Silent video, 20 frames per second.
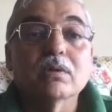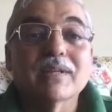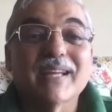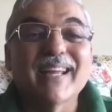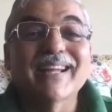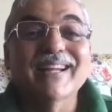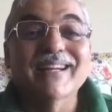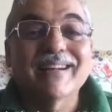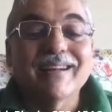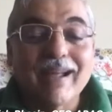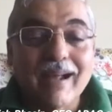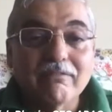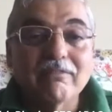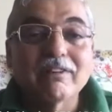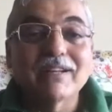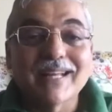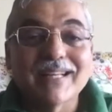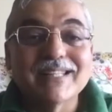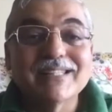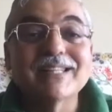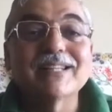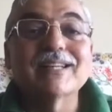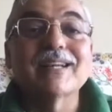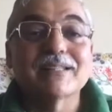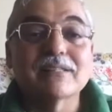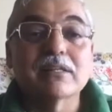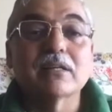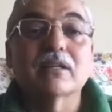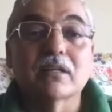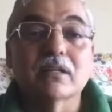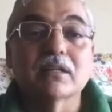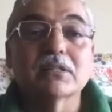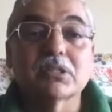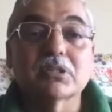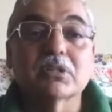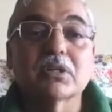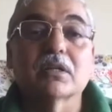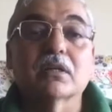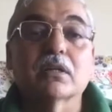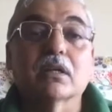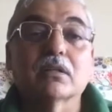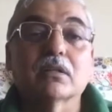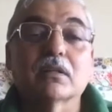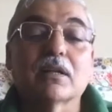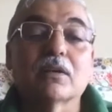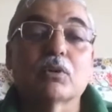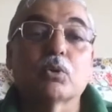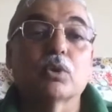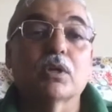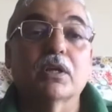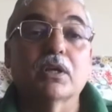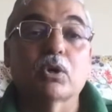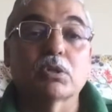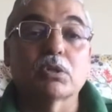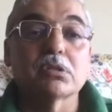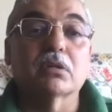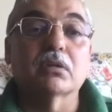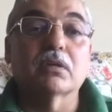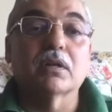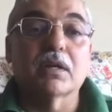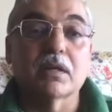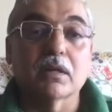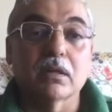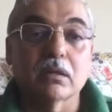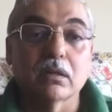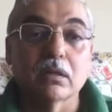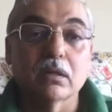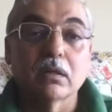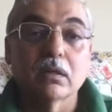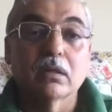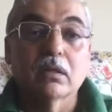in advertising as an industry rather than only concentrate in